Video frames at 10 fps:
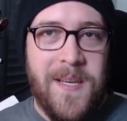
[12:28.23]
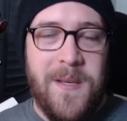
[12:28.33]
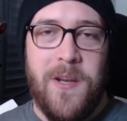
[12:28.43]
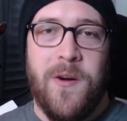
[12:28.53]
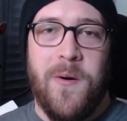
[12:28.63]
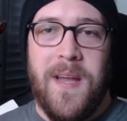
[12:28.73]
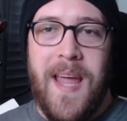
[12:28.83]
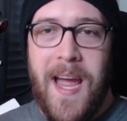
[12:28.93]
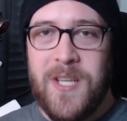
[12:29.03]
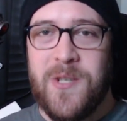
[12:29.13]
an
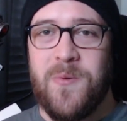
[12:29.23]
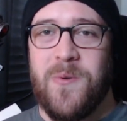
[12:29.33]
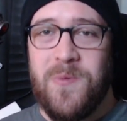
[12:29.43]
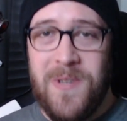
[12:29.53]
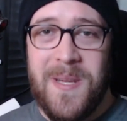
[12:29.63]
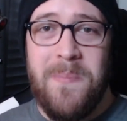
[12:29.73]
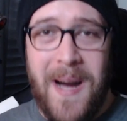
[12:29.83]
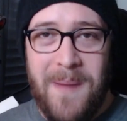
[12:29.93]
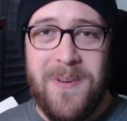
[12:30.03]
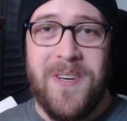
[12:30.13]
actual really
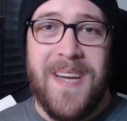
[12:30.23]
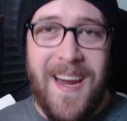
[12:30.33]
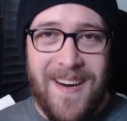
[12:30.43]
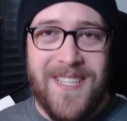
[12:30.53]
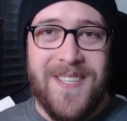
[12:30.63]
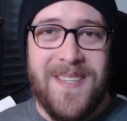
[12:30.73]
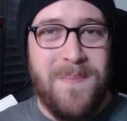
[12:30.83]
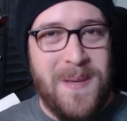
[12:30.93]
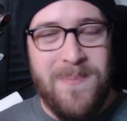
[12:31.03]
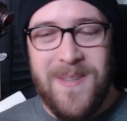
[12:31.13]
popular character that
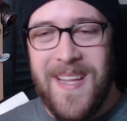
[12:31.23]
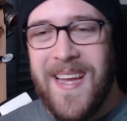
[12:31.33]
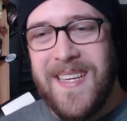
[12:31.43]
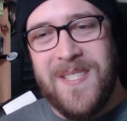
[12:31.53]
people like.